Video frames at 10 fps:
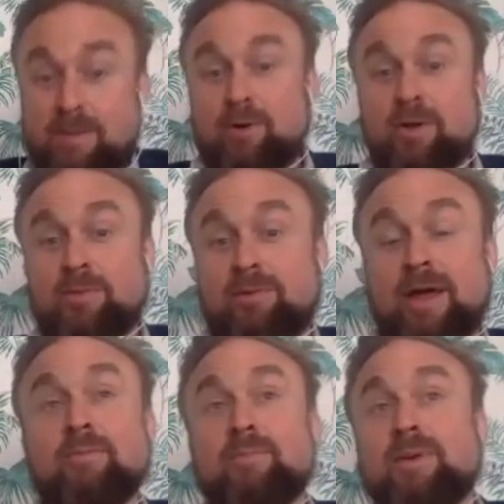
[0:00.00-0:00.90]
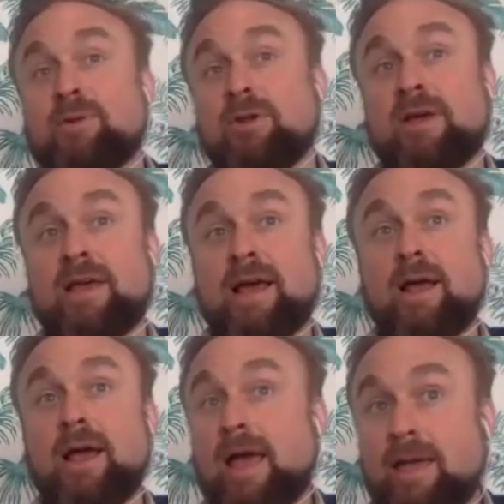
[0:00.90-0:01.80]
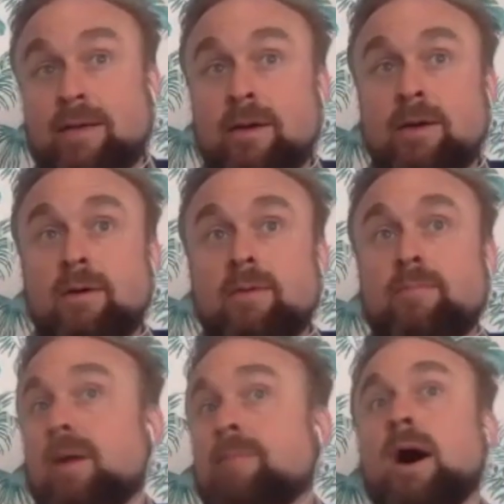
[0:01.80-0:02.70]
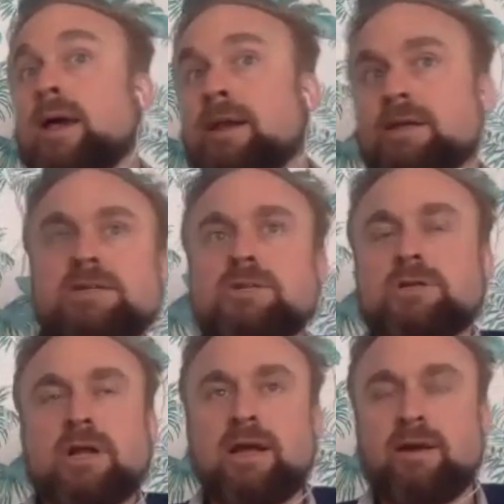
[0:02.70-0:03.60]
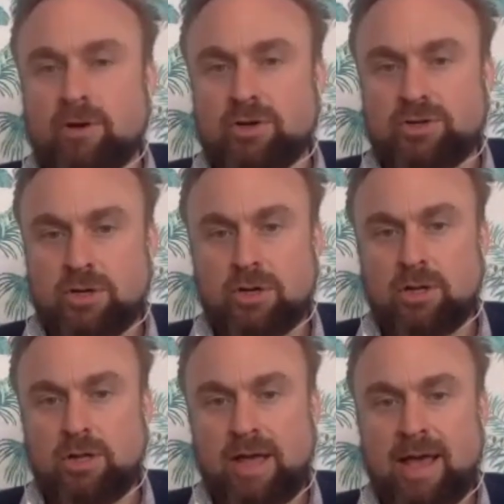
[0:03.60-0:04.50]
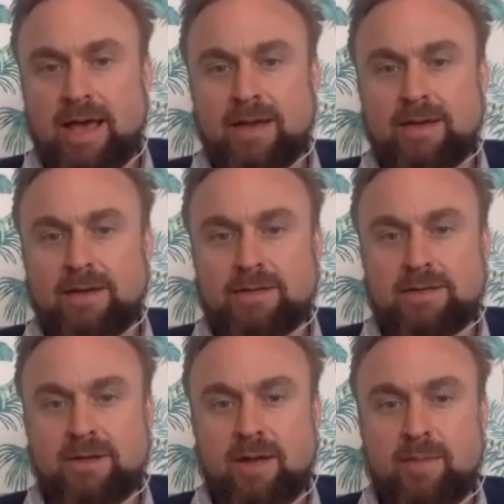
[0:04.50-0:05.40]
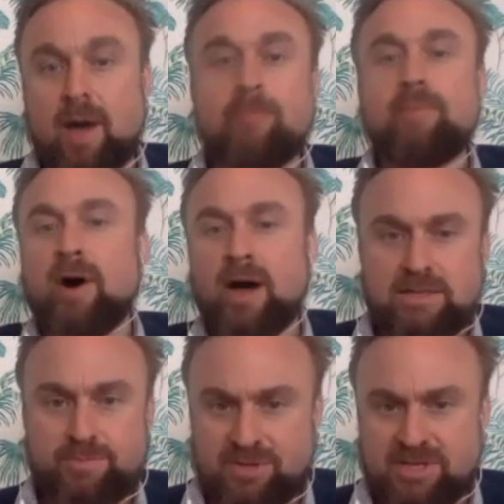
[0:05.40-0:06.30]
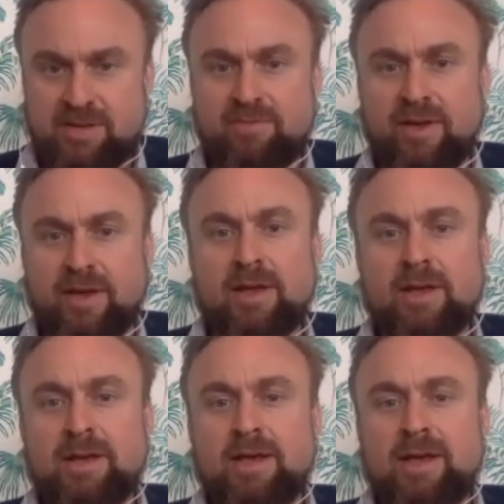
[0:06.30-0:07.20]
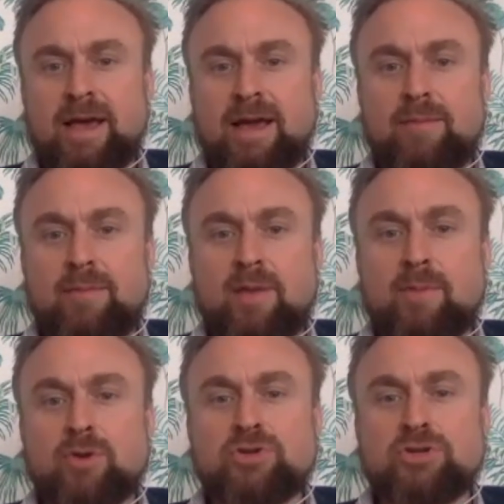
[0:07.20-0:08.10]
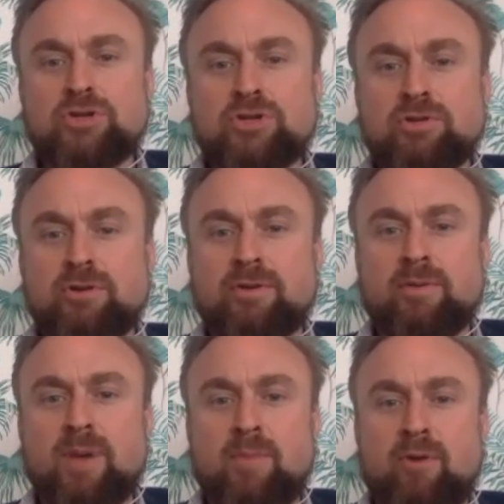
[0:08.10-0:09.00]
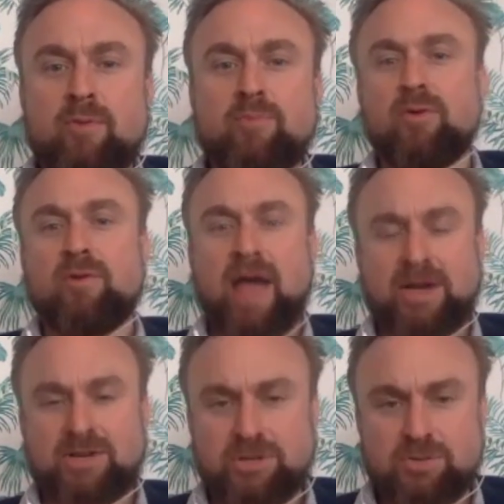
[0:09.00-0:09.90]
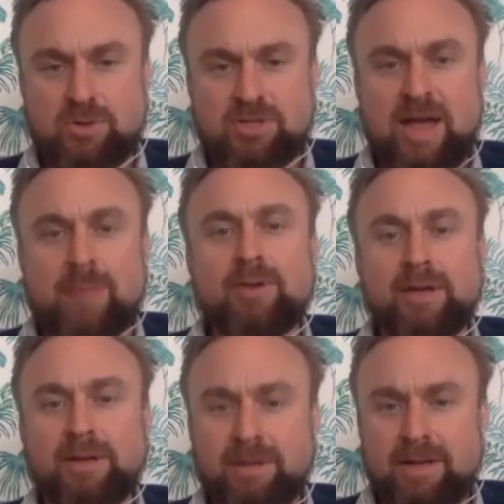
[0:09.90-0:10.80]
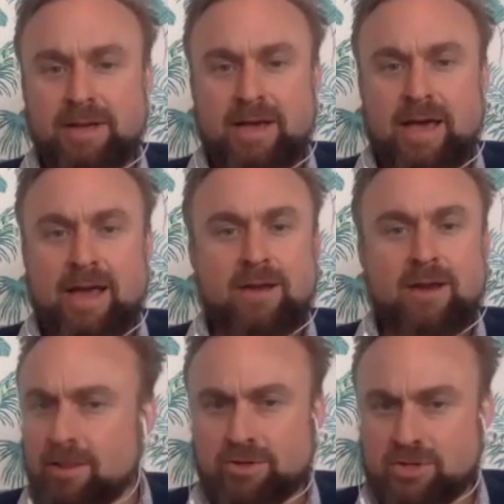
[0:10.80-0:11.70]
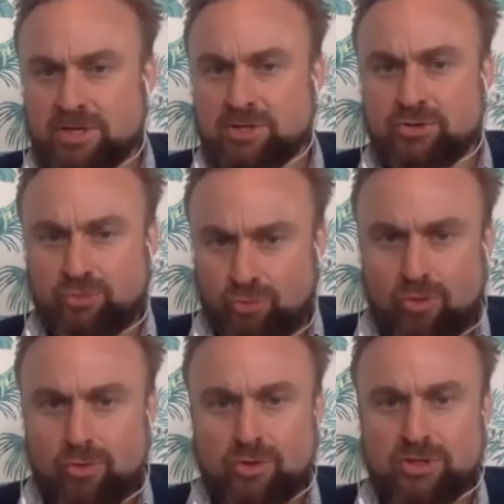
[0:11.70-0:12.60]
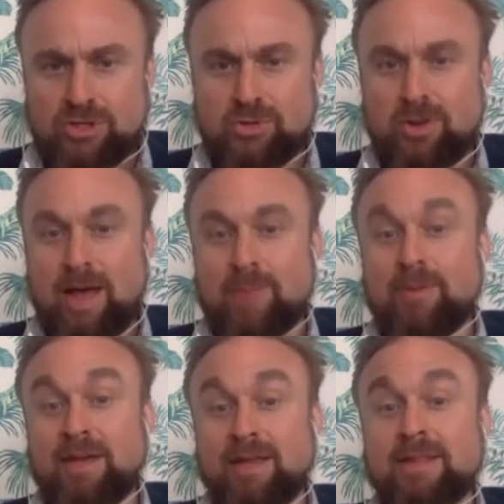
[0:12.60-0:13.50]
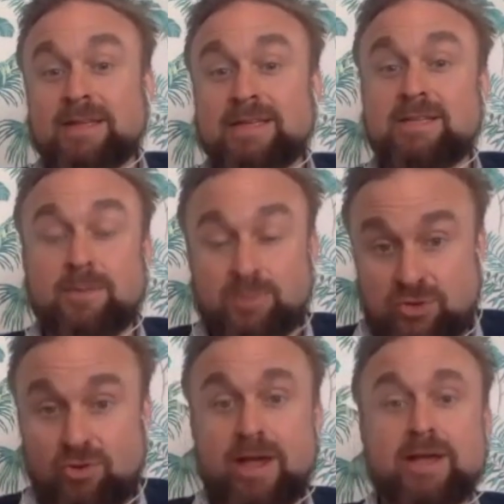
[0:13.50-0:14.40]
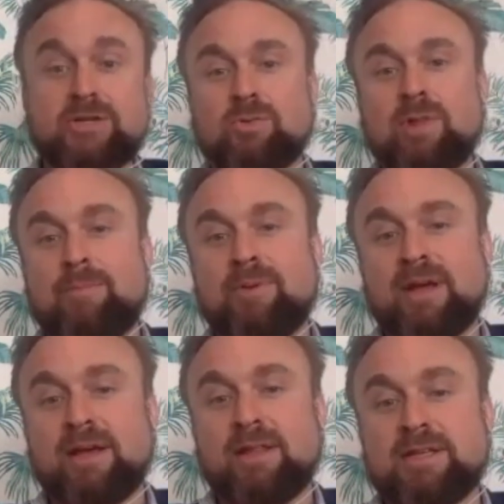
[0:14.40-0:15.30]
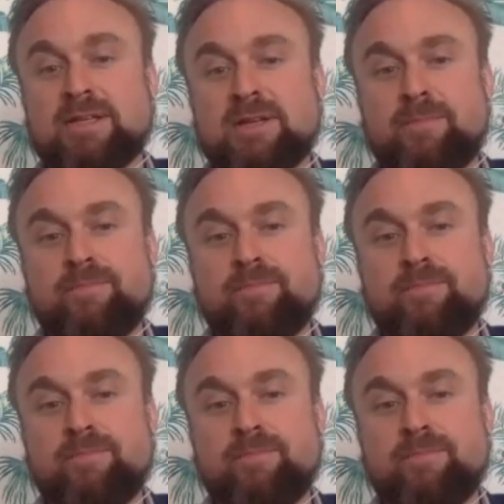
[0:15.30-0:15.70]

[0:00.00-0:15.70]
embodiment, right? People are looking at like, hey, my mind is just clear and logical, and I'm unbiased perceiving, and my emotions are an appropriate reaction to what's happening. And none of those things are true, because it's all happening in this substrate. It's all happening in this,